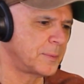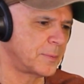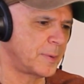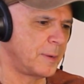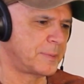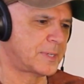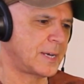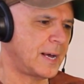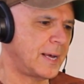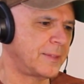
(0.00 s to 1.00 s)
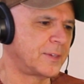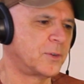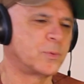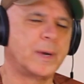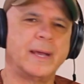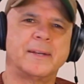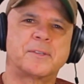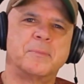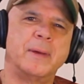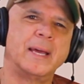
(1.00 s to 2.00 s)
what Reba's got. The
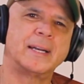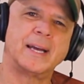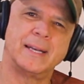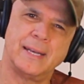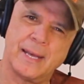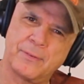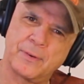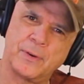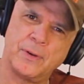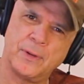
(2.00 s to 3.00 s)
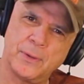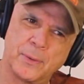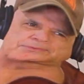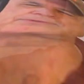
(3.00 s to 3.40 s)
greatest man I never knew.